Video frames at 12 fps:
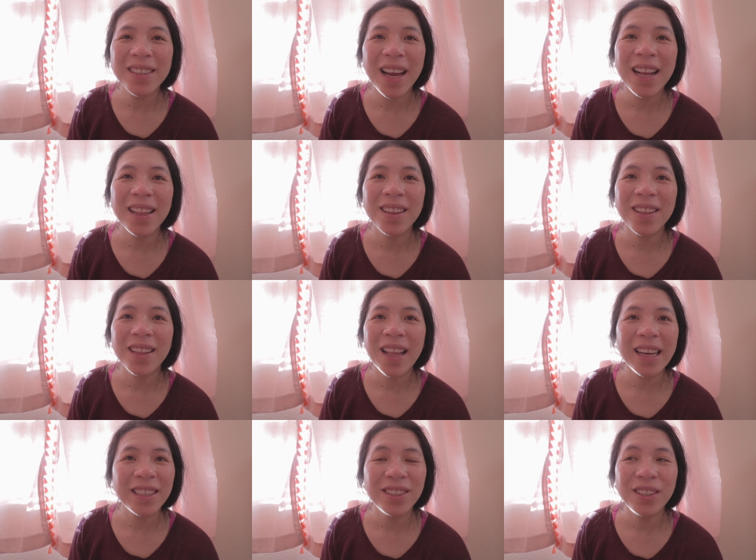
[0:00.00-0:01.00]
I
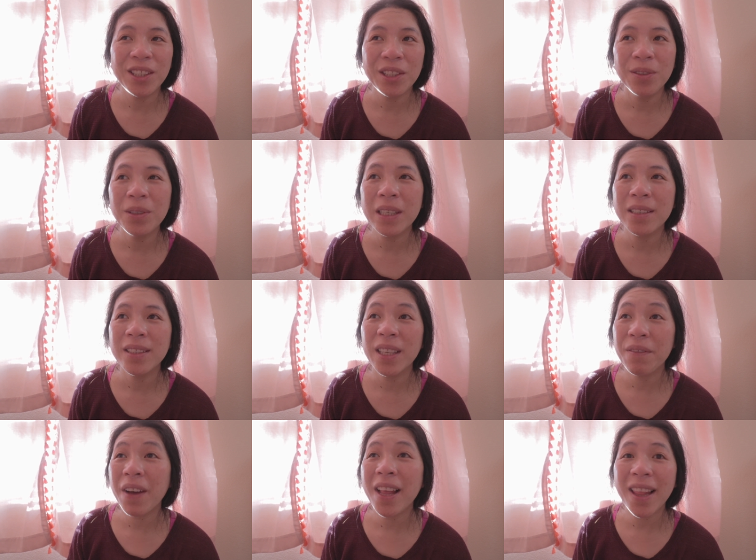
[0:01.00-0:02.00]
like to do is
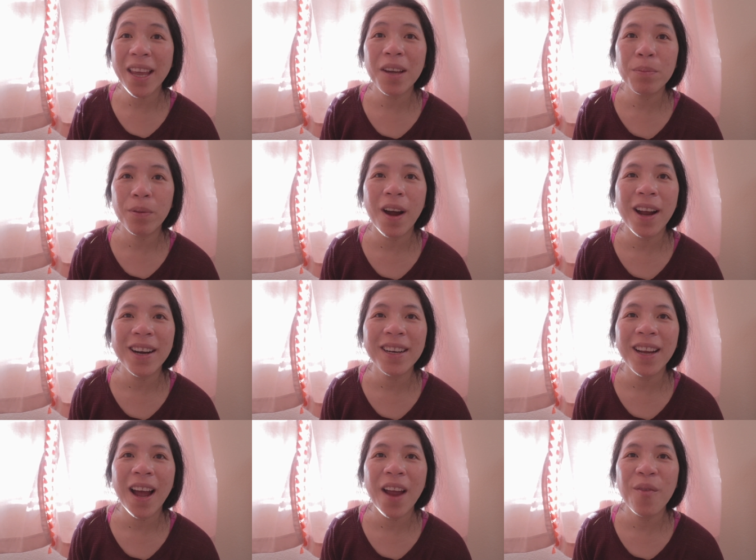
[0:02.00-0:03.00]
if I like a
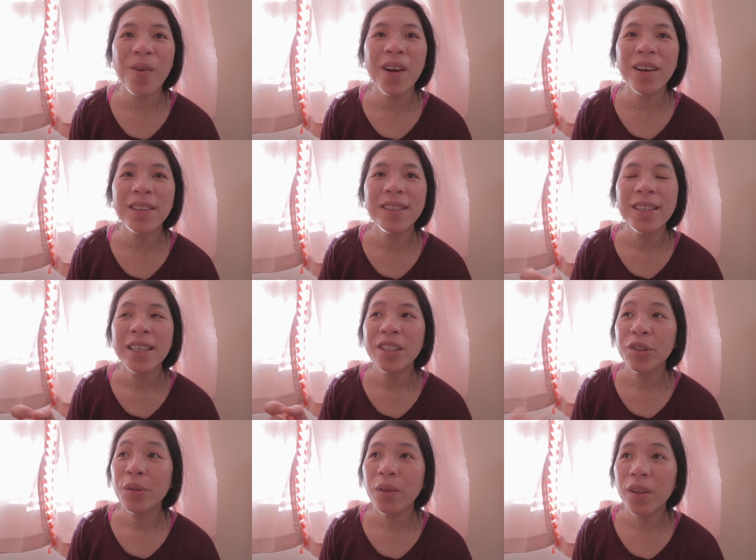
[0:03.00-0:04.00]
product, I want
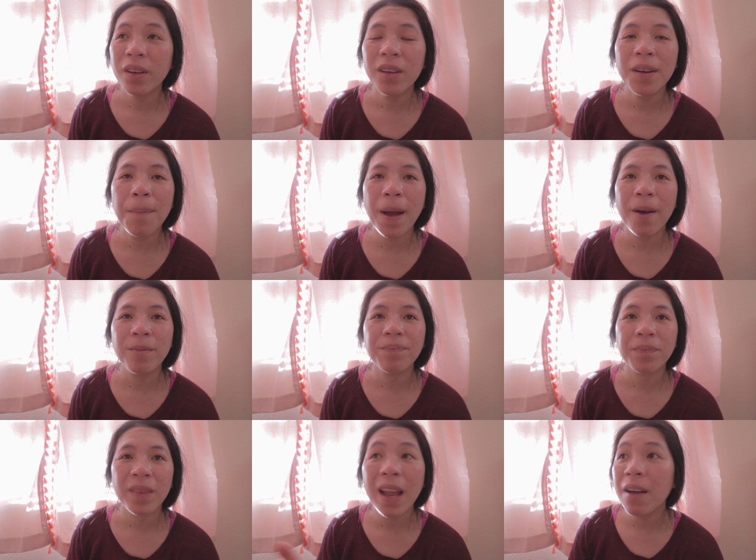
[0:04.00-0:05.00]
to learn about
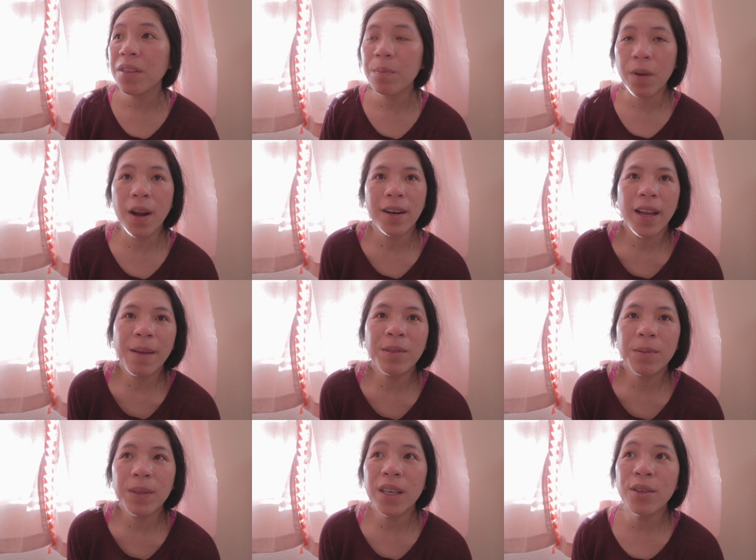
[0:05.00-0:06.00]
how the product came
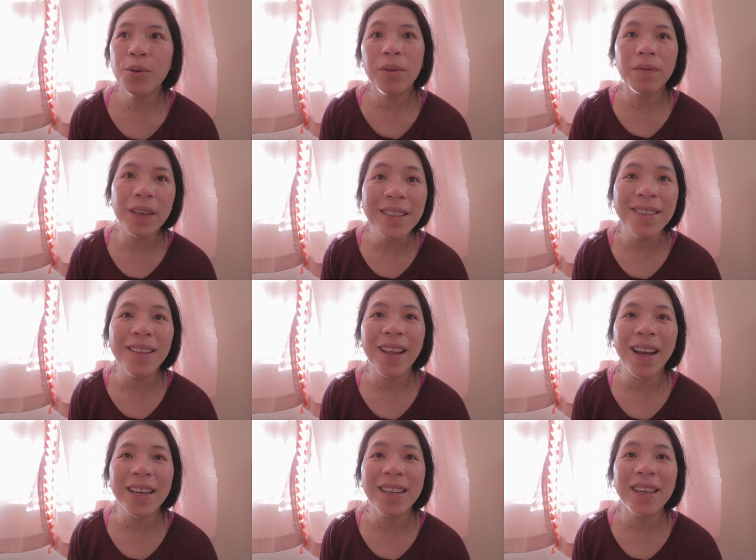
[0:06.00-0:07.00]
to be, who invented the
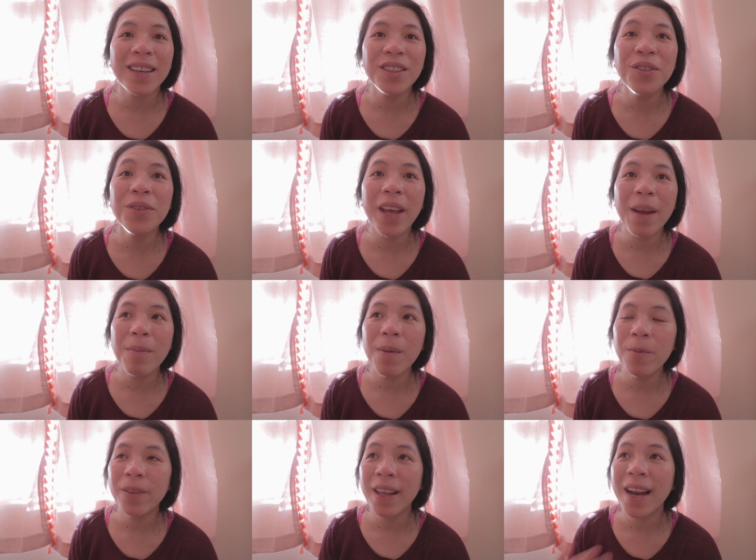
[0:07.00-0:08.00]
idea, who came
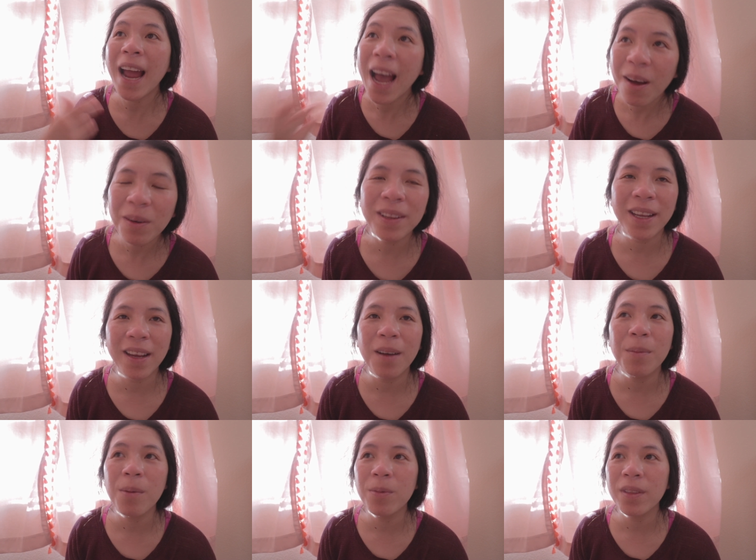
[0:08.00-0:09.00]
up with it, how did they
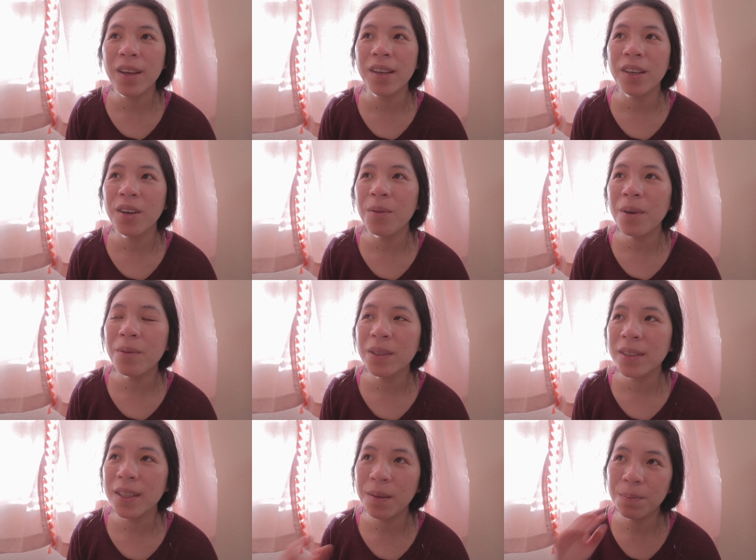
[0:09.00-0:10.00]
come up with it, what
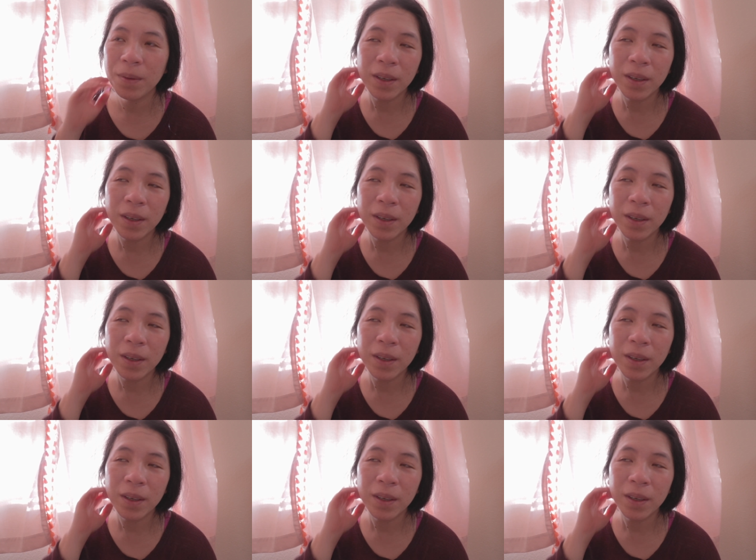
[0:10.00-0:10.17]
was the